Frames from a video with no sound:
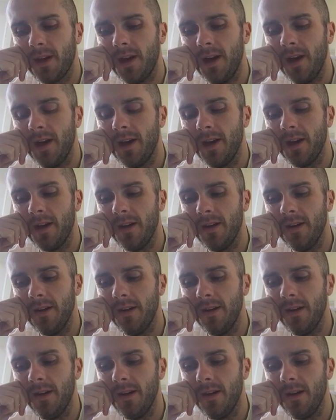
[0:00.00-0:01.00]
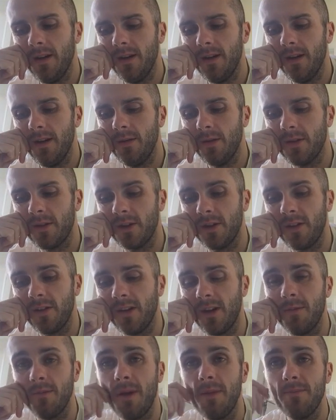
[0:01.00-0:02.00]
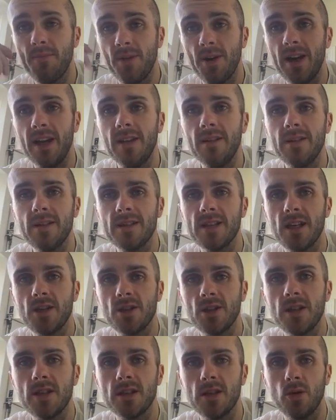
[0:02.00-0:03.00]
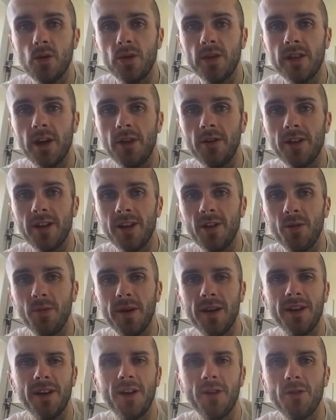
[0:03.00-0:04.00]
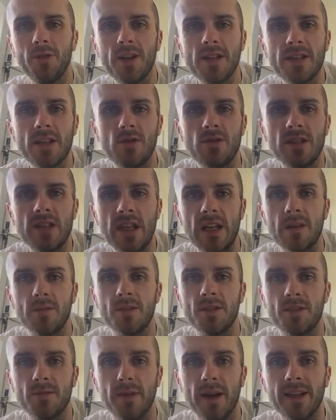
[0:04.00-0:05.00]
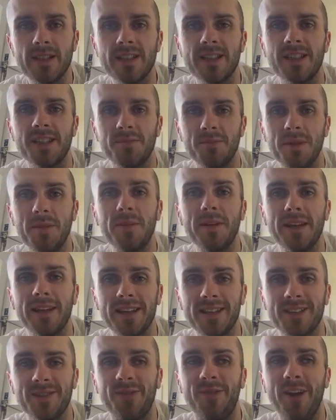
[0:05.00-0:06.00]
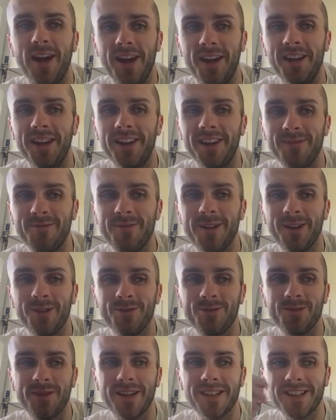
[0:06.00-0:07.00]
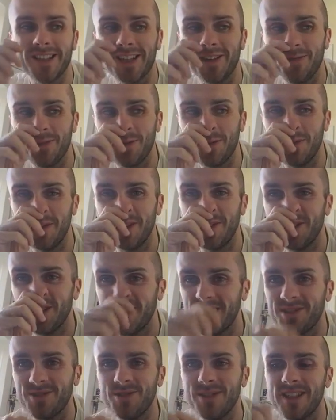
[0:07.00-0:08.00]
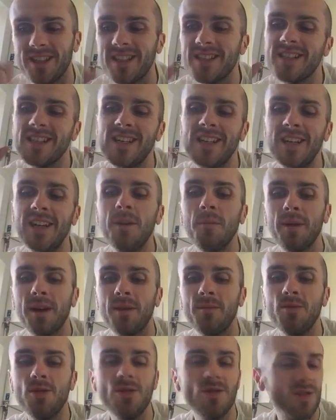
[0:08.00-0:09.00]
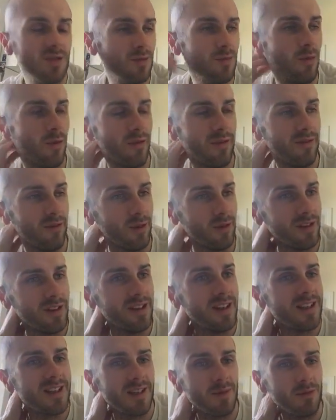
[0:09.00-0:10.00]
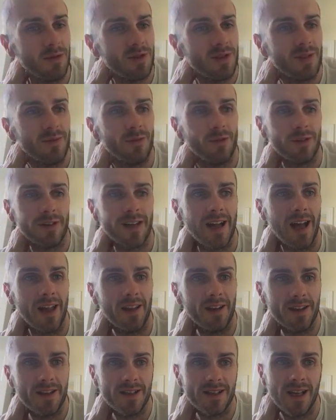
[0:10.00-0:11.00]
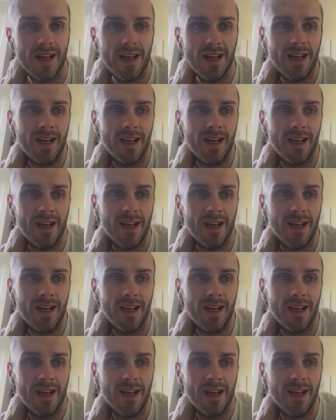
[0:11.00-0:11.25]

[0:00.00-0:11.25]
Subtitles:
what was I going to say? My brain is actually slowing down a little bit, and I know that sounds terribly dramatic, and maybe it is very melodramatic. I've only been on this 2 days, but I'm used to more food than this. I'm used to more calories.